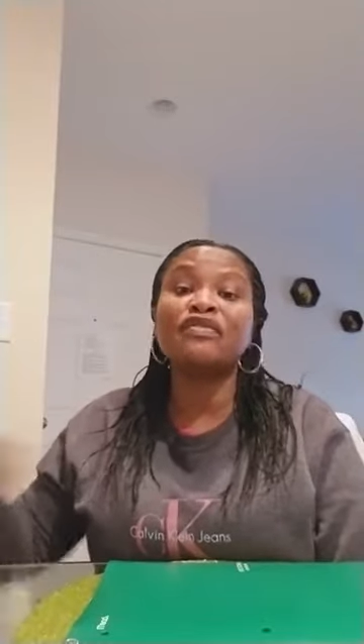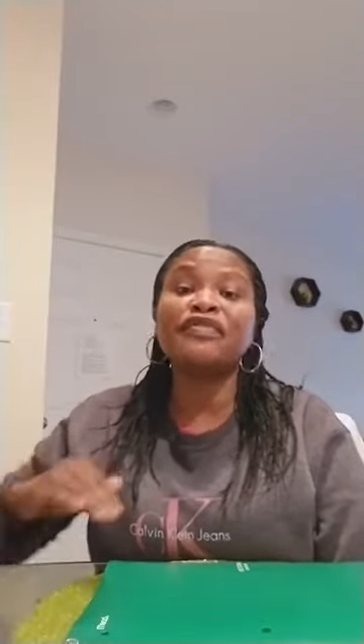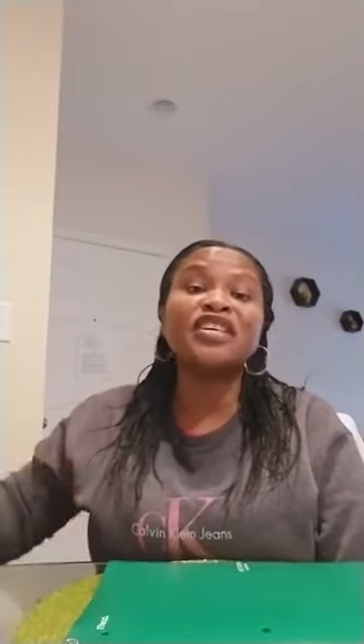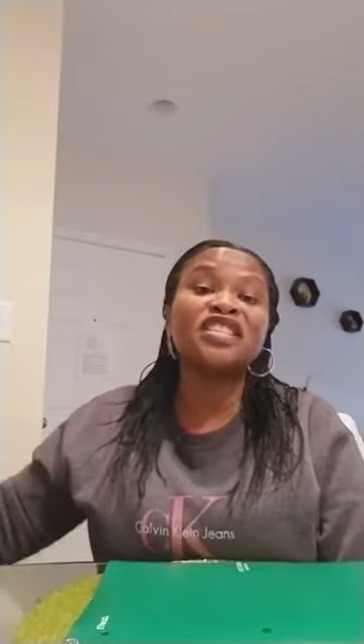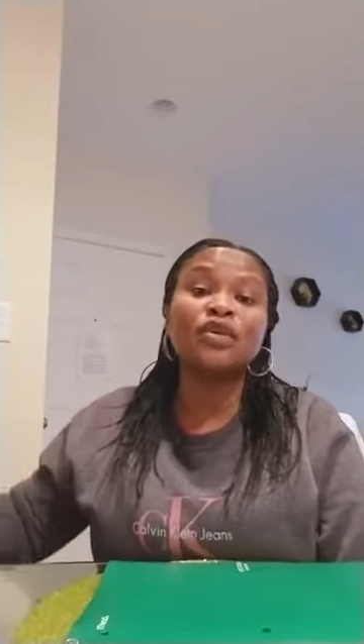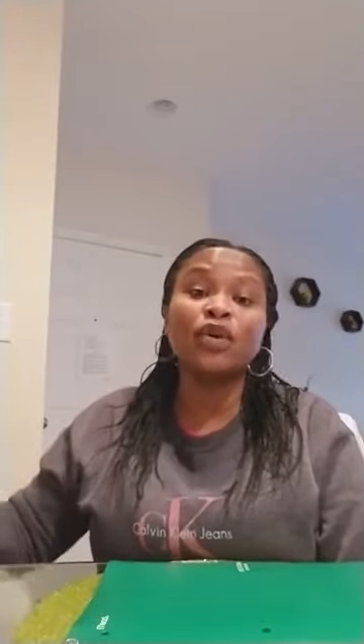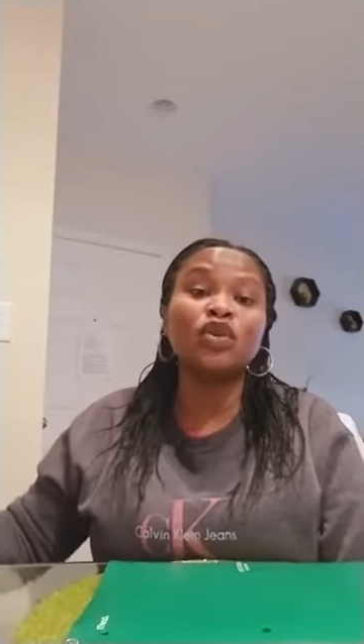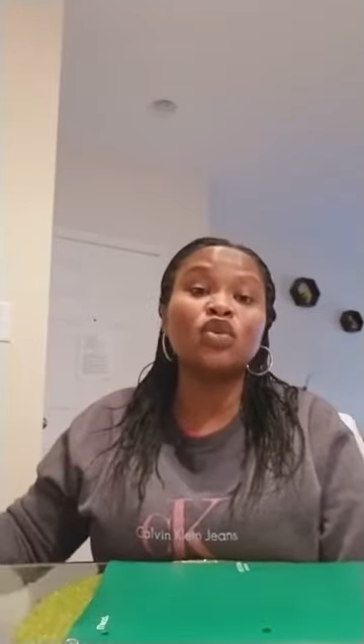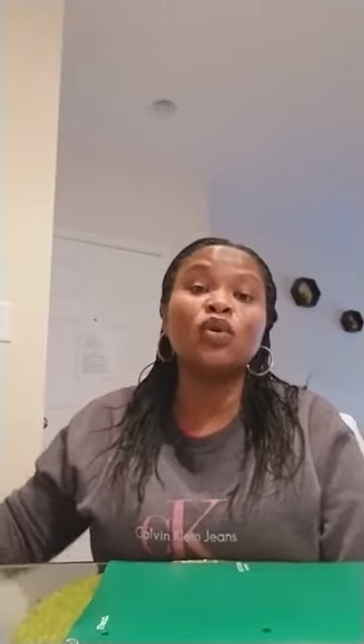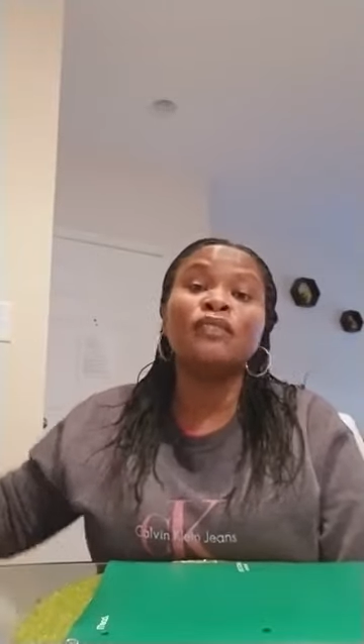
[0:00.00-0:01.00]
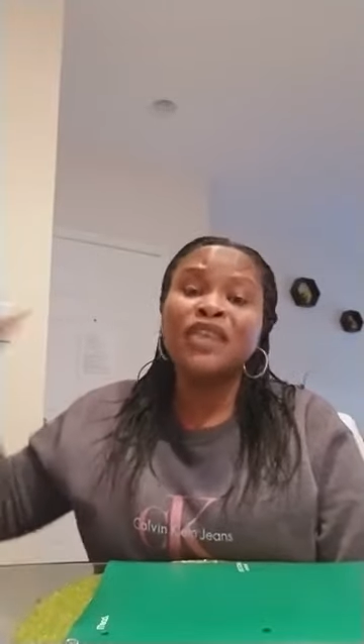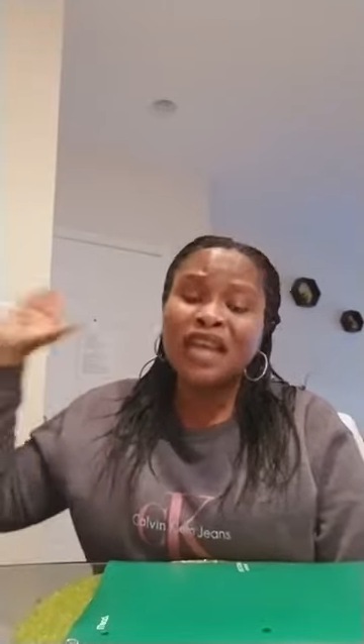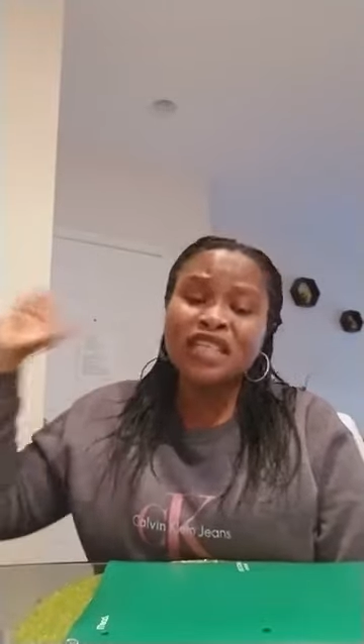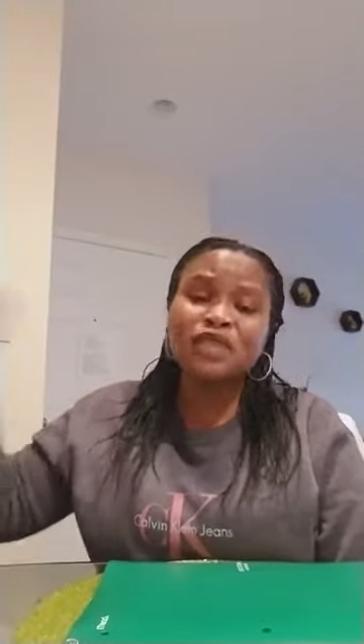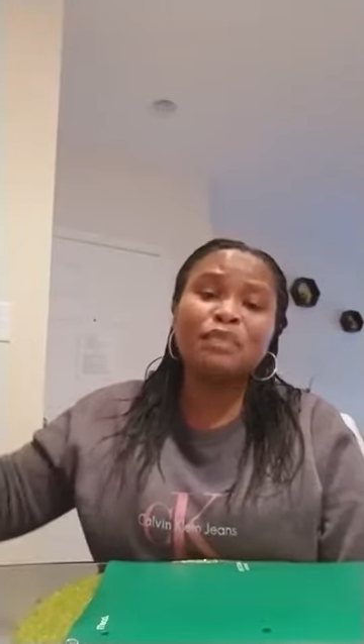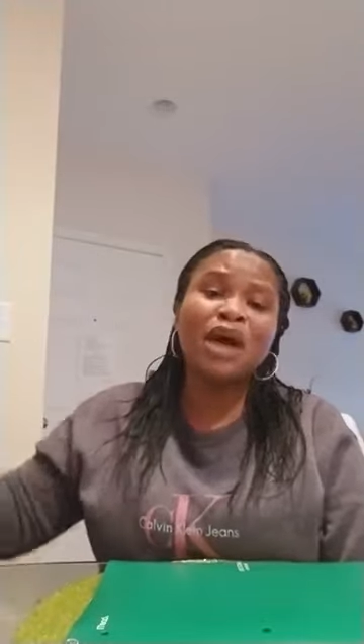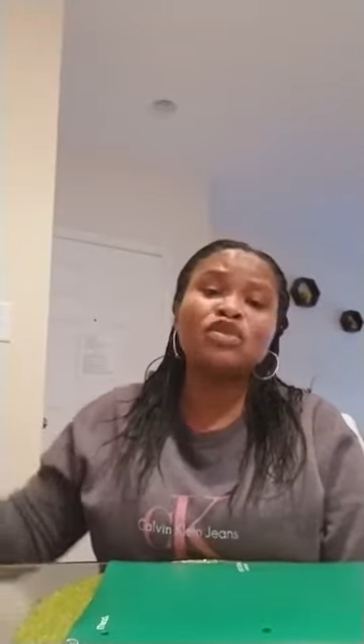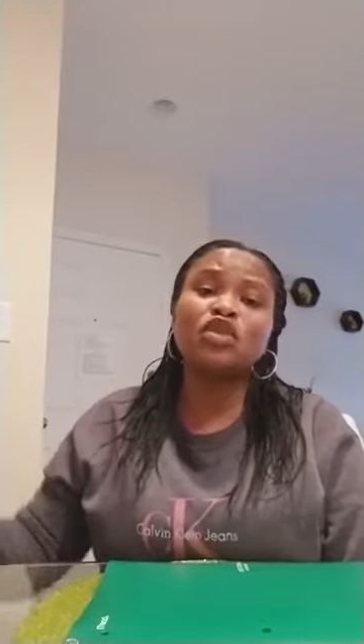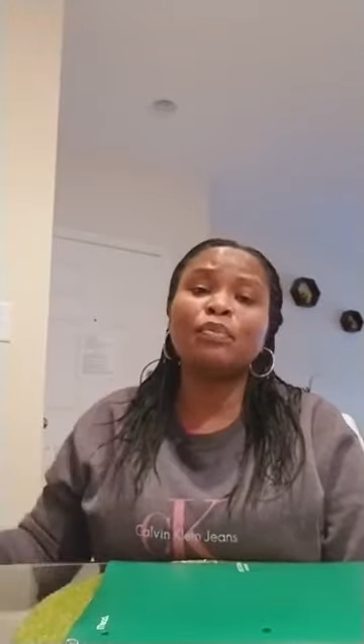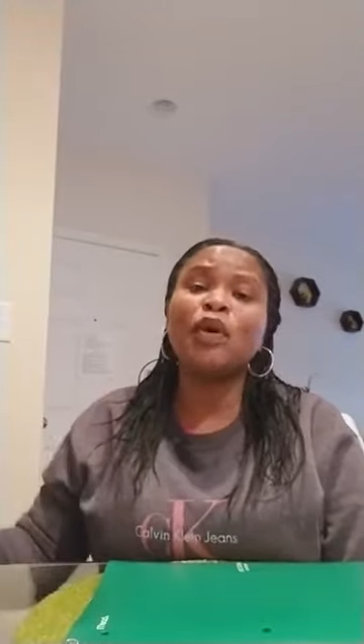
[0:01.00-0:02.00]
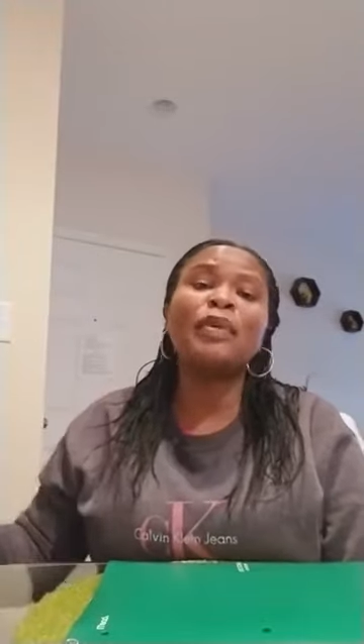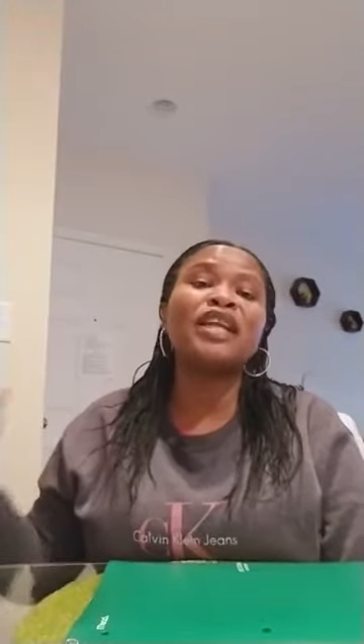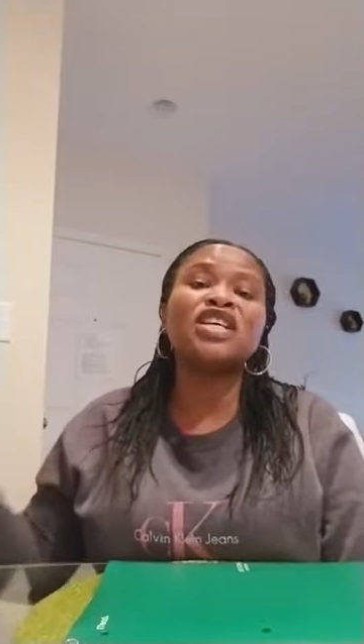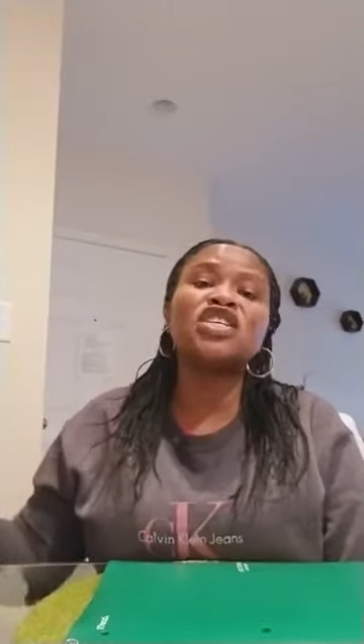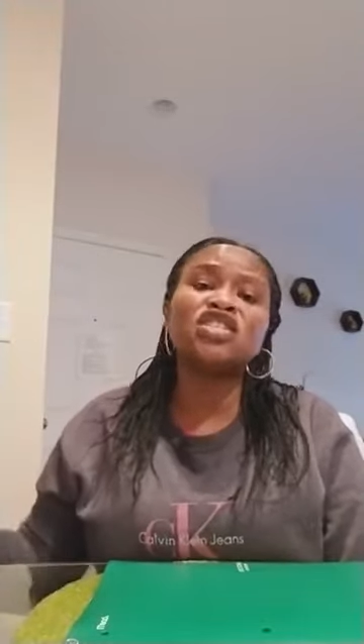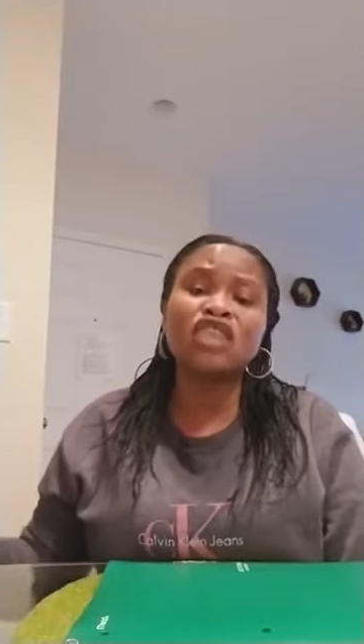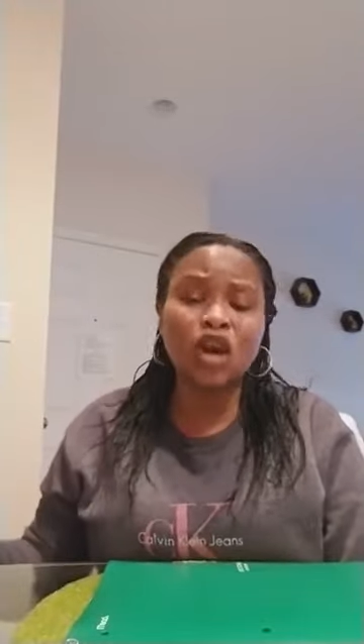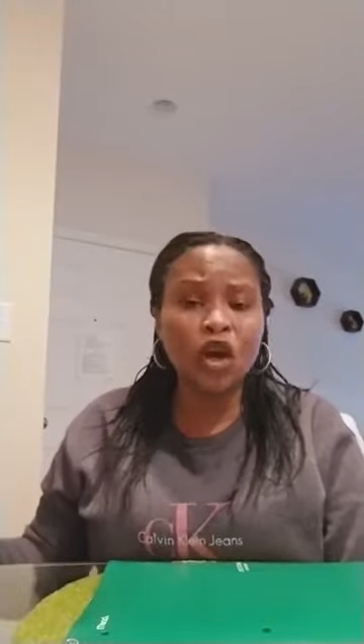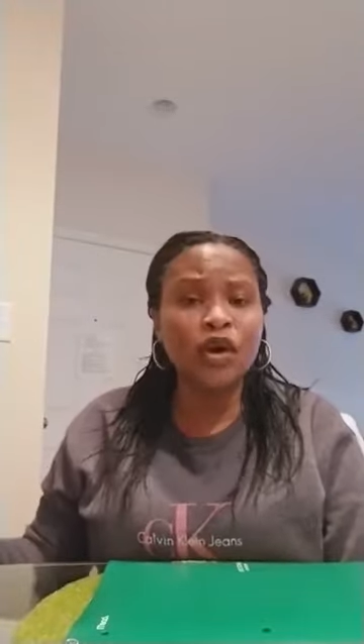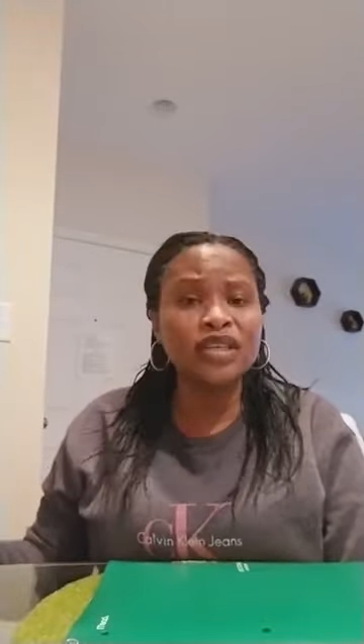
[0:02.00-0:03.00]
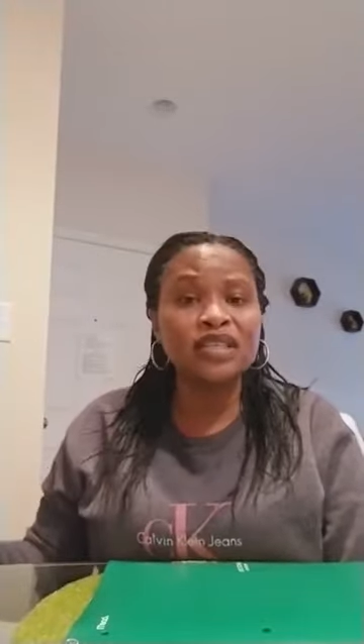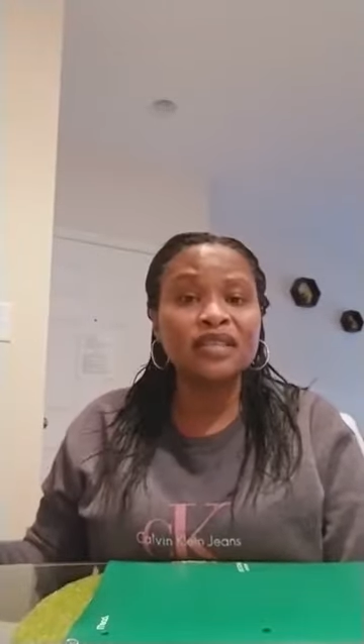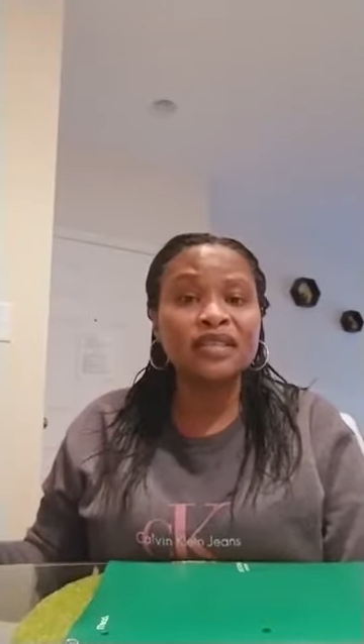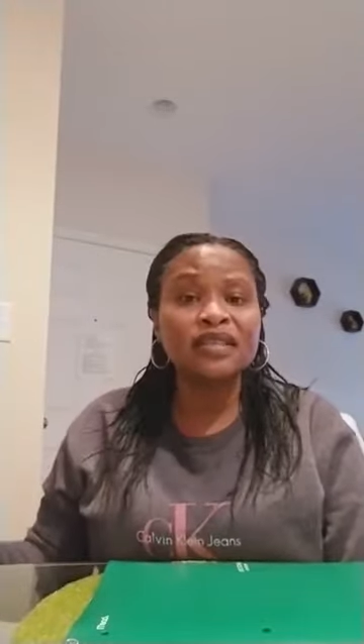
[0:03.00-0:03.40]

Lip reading: the first thing they want to do is mount to the pulpit and issue a curse.